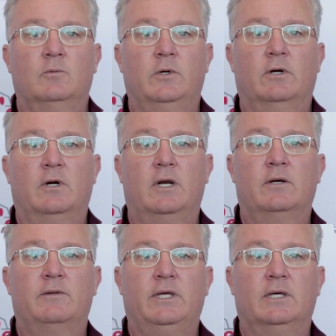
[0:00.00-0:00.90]

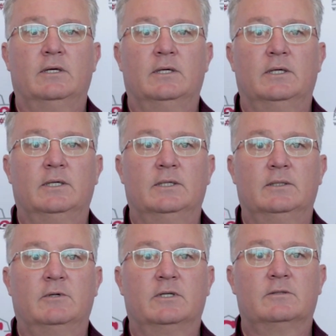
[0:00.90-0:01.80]

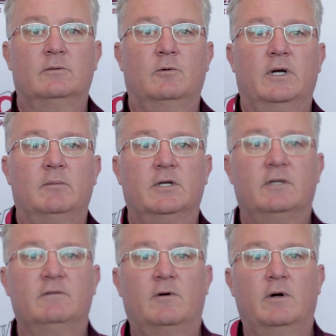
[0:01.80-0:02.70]
what is the word I'm
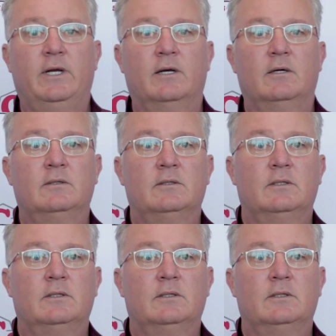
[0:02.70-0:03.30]
looking for here?